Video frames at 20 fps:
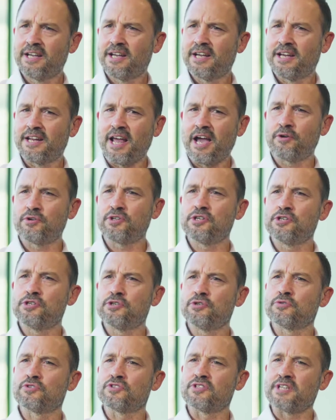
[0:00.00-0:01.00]
And how do you
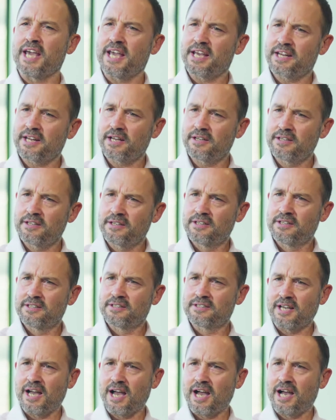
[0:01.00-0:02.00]
use data
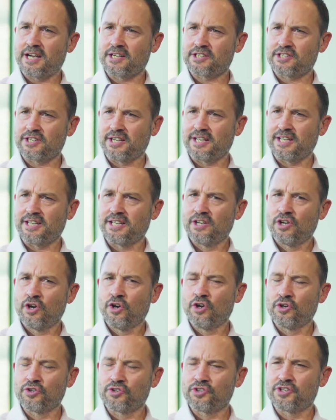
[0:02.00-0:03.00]
to actually
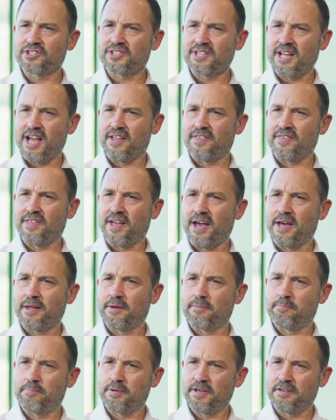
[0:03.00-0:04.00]
understand that
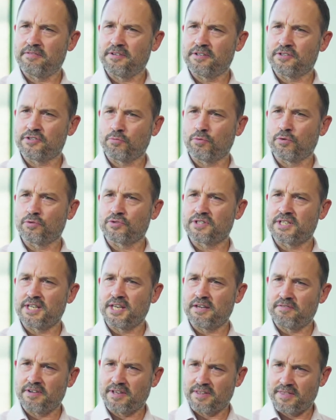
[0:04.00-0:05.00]
and pivot towards
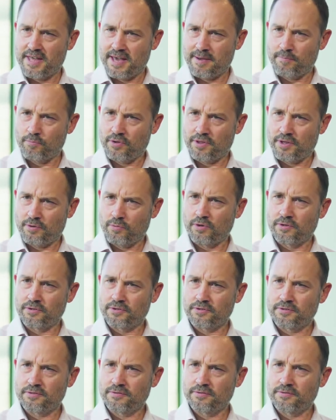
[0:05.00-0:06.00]
giving them what they
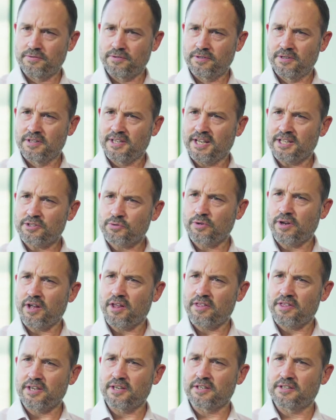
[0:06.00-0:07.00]
want? That's what I
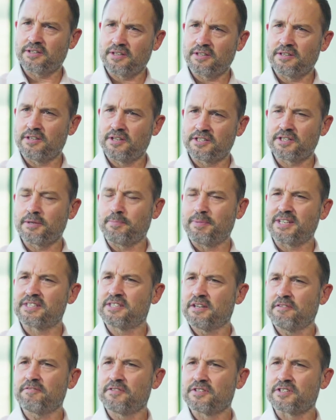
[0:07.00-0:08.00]
think is the big
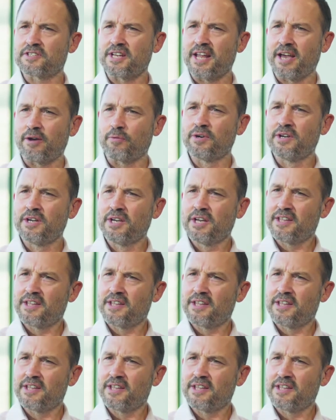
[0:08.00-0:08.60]
difference now.